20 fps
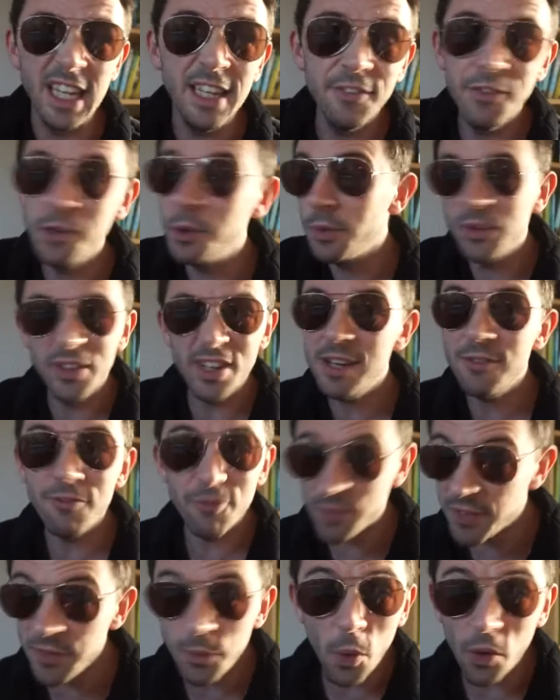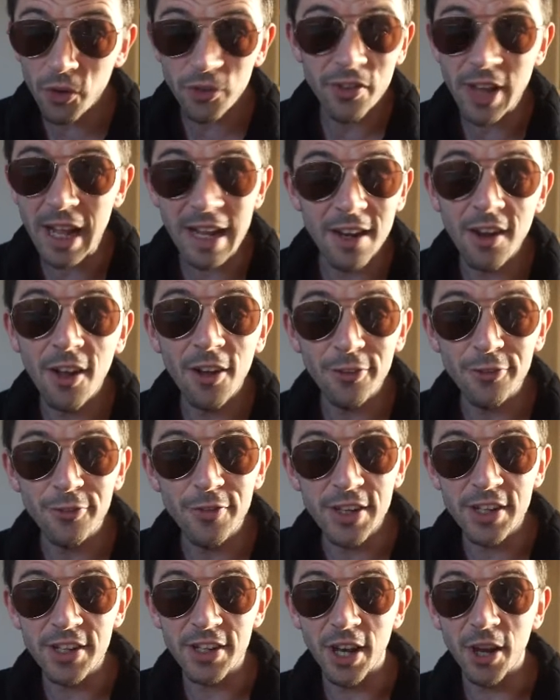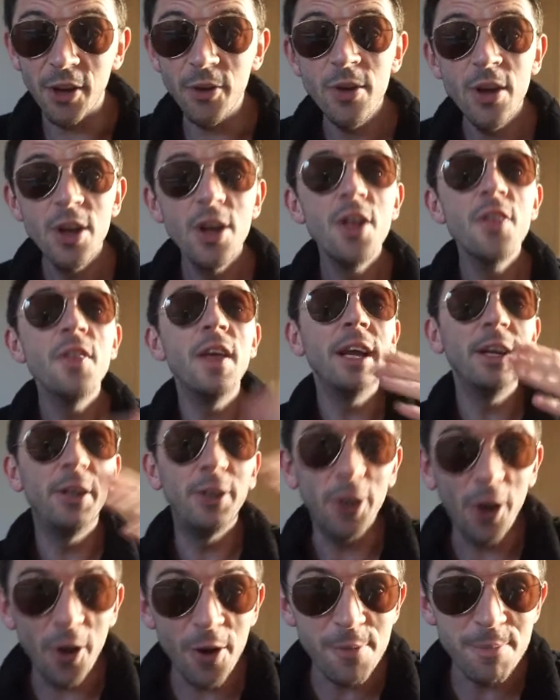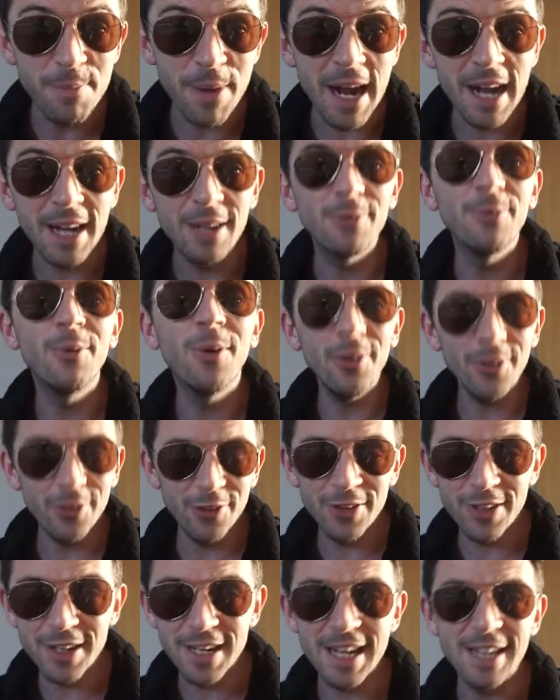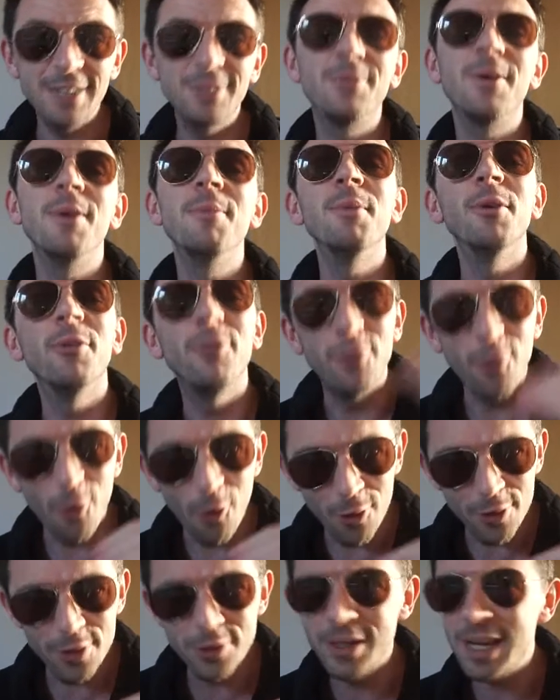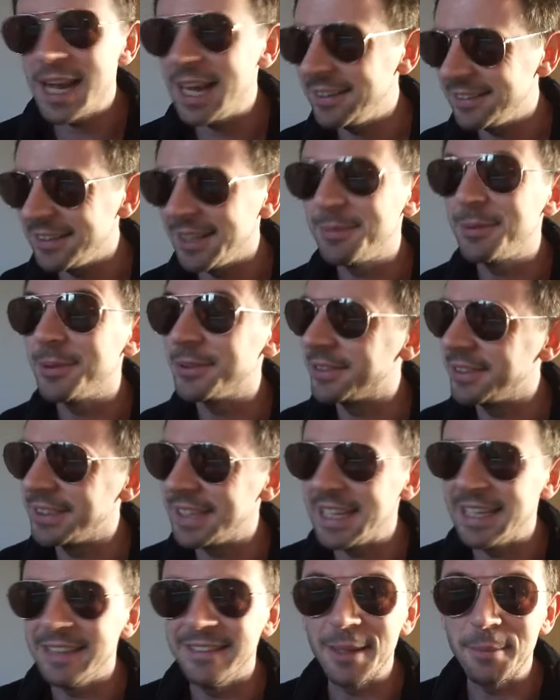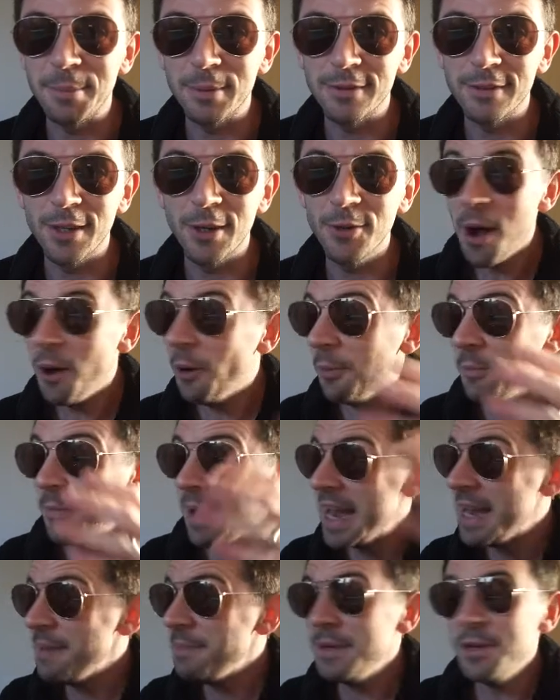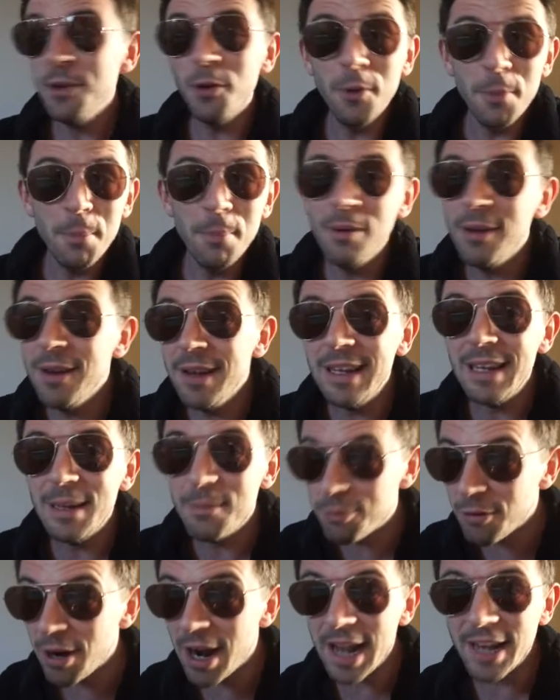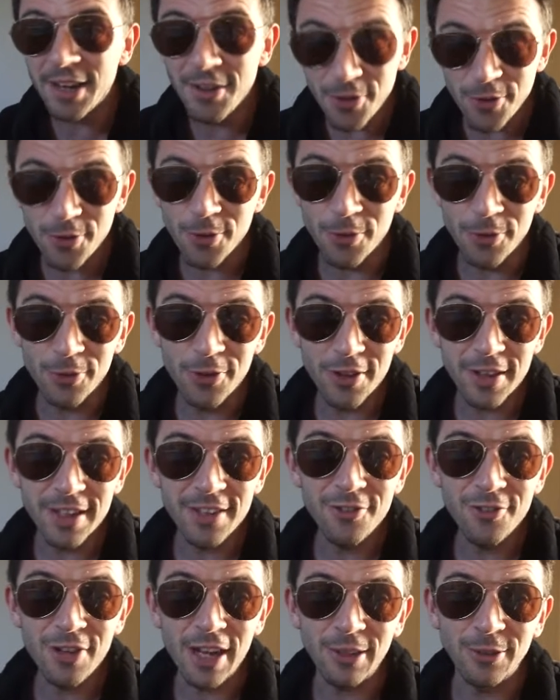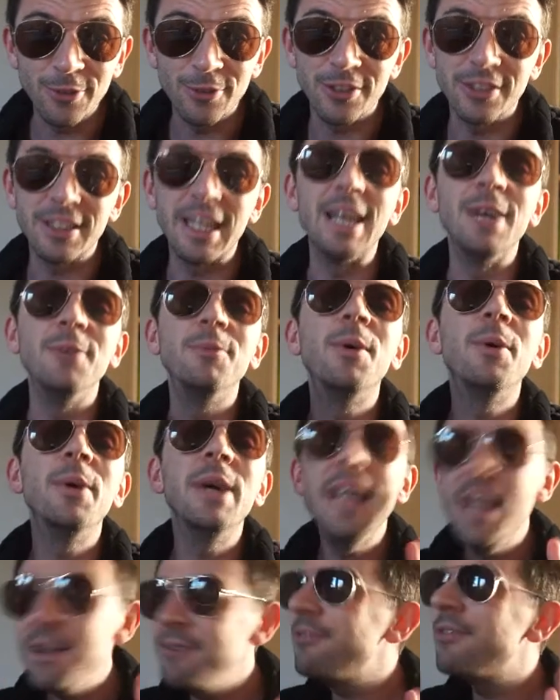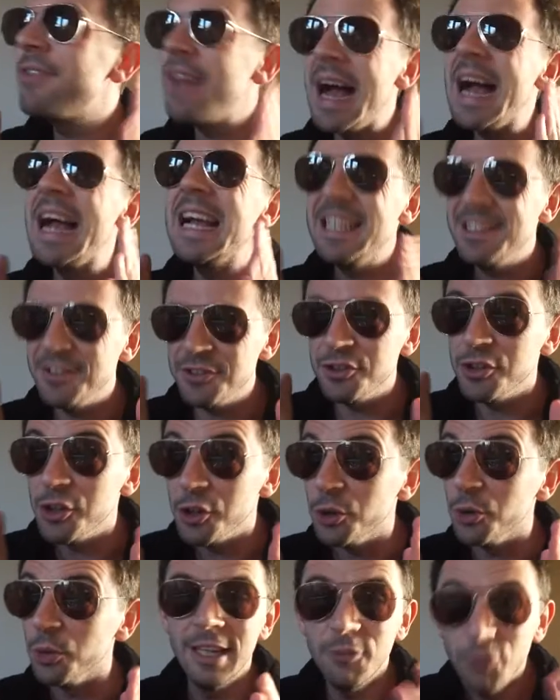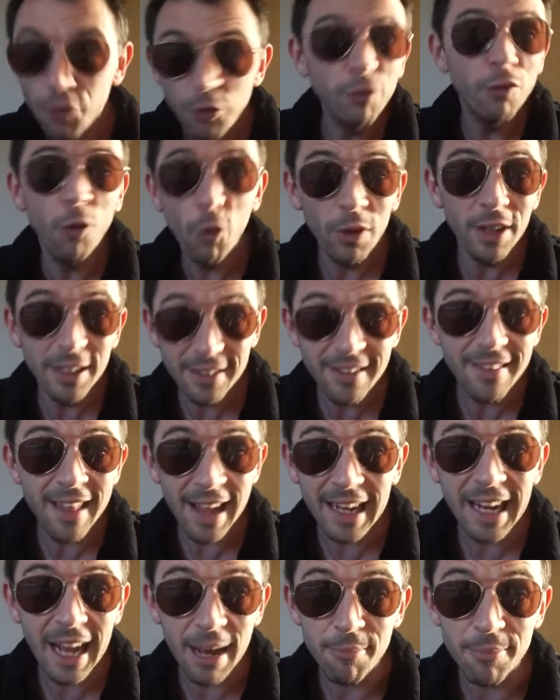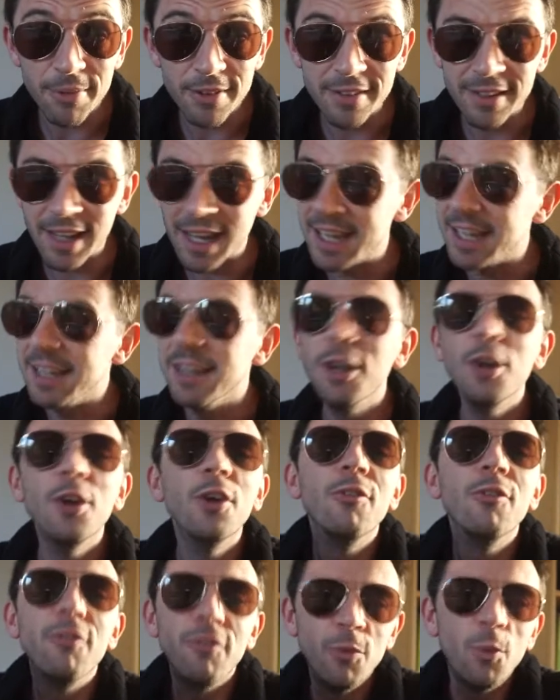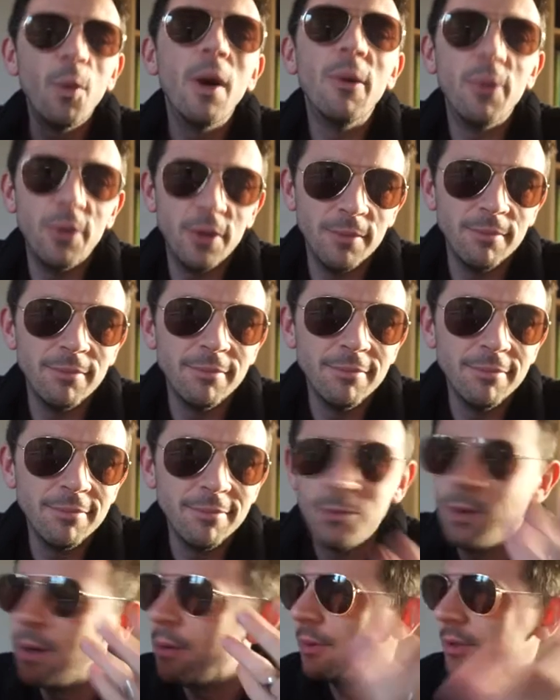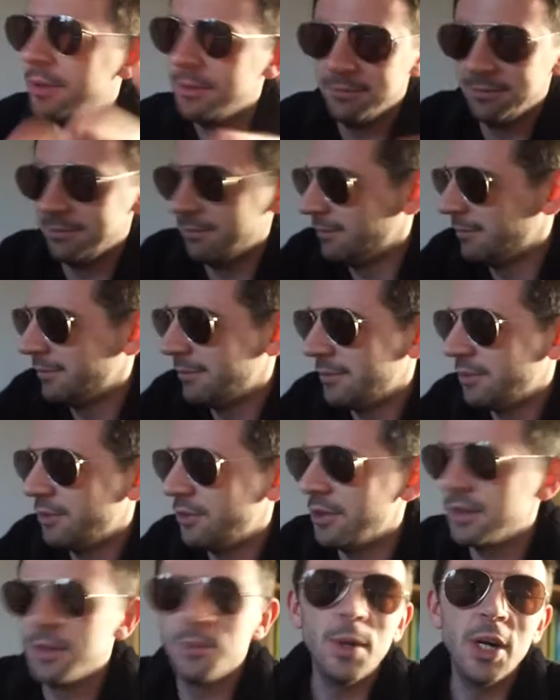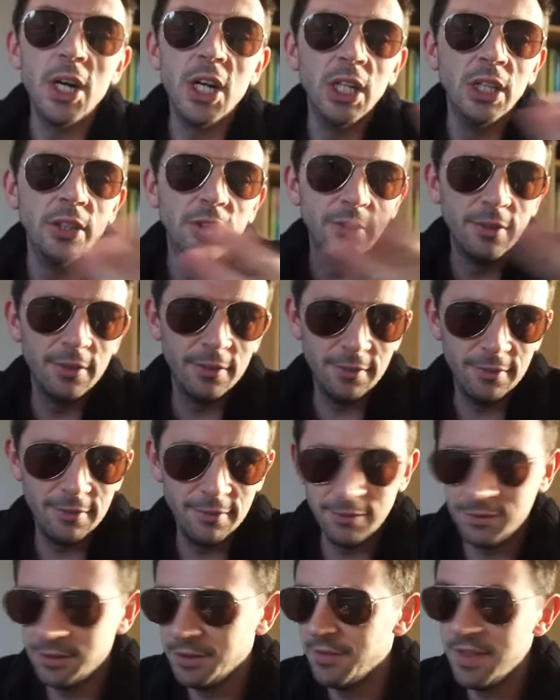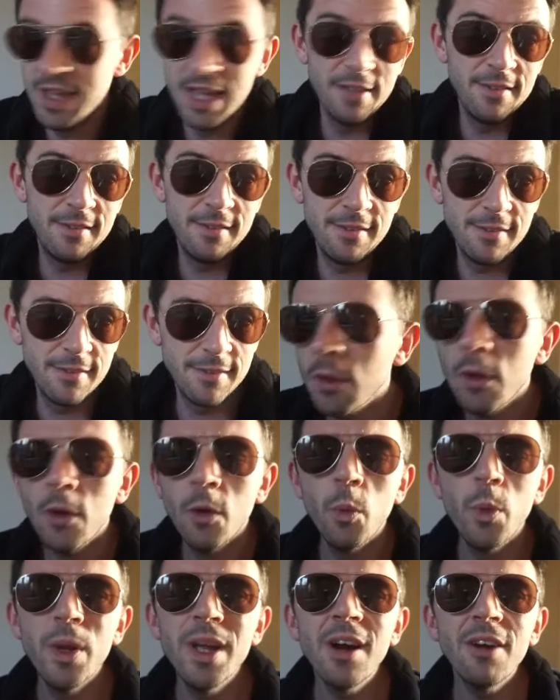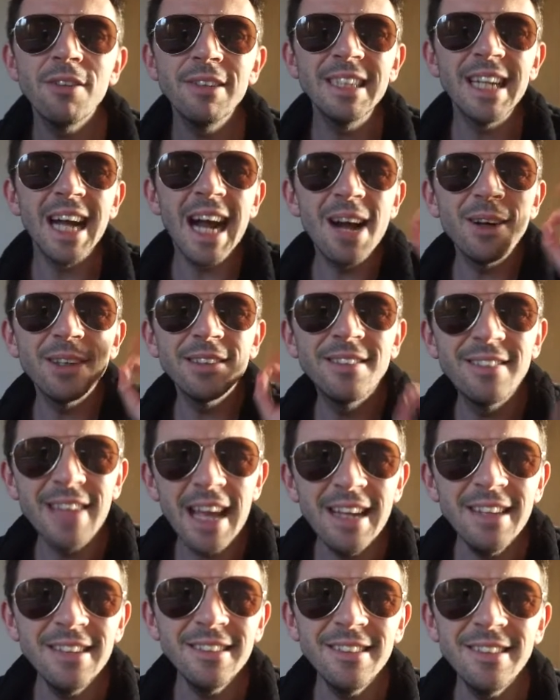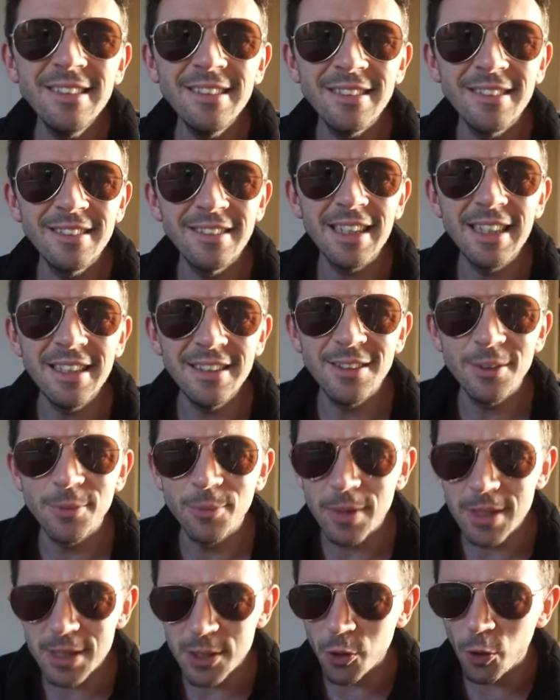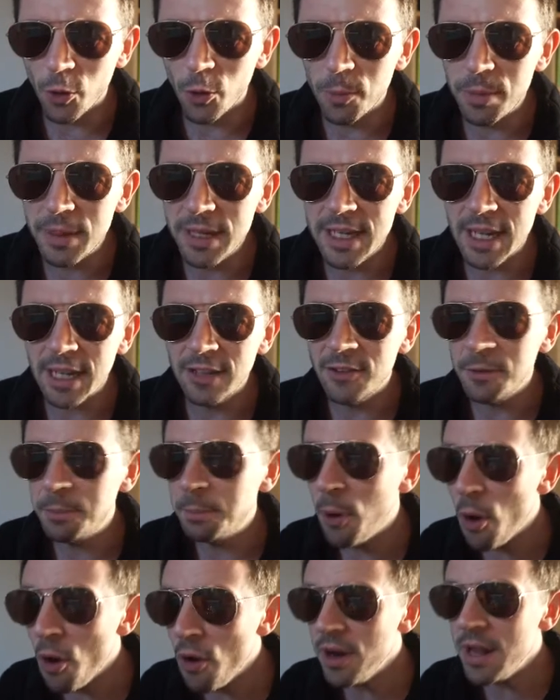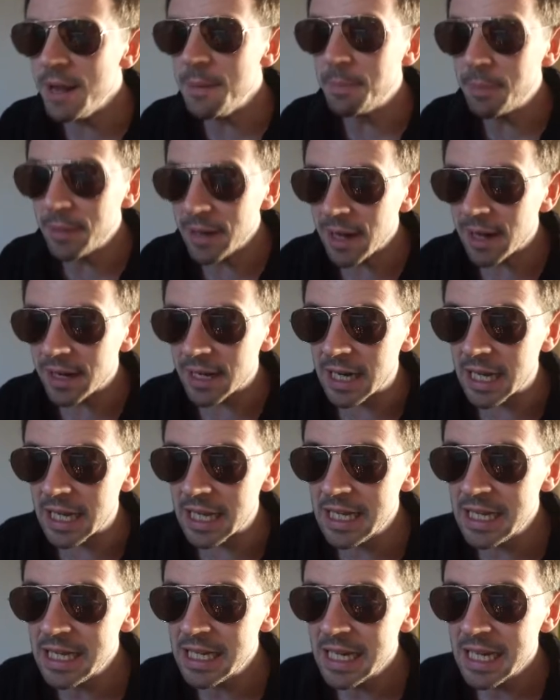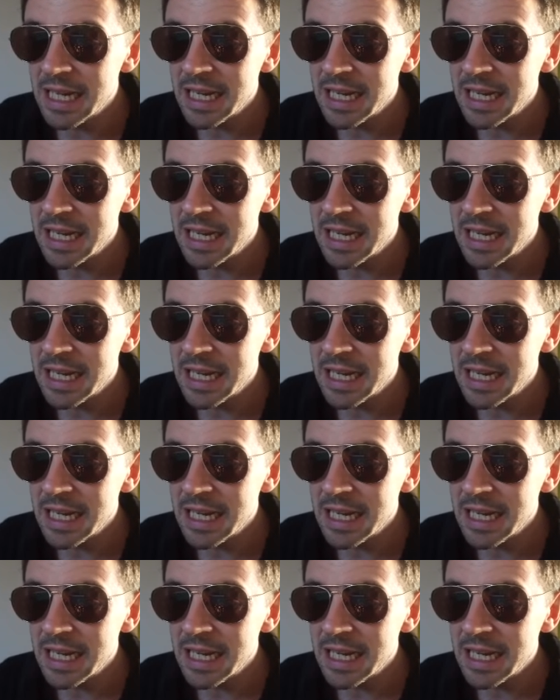if you didn't watch that last video, then go back, watch the next one before you catch up on today's episode. Or maybe you're completely brand new to this channel today. Well, if that is you, if you fall into that camp today, welcome. Welcome to the world of this. We are in our second season with Corby, and to put it bluntly...